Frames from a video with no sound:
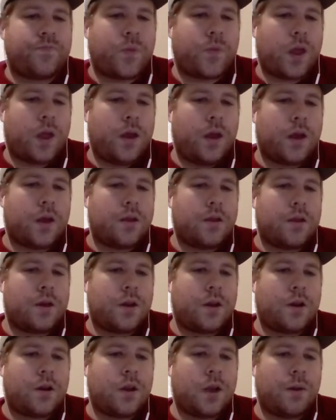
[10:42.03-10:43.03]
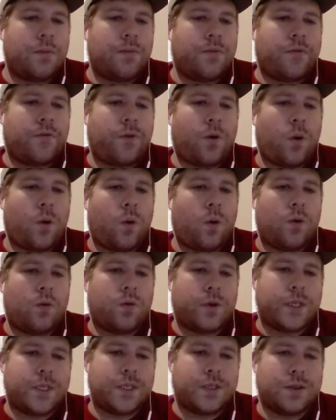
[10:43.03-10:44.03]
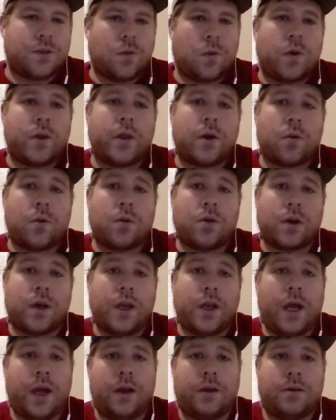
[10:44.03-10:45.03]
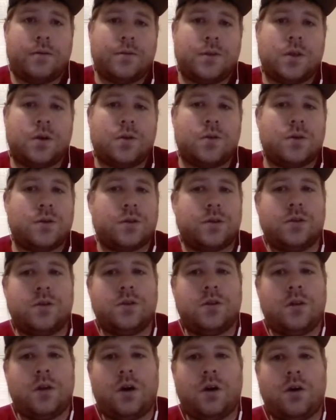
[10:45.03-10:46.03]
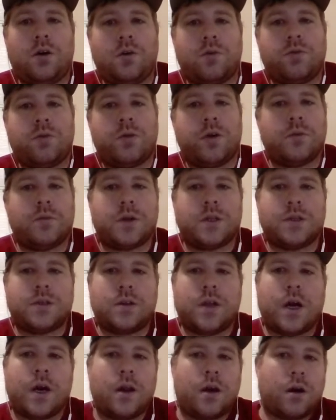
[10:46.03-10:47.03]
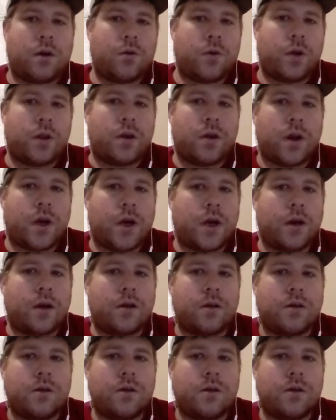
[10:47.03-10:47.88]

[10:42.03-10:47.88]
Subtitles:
And that unnamed foal, which is the one that we're looking at. So there's no pretty much data on whether or not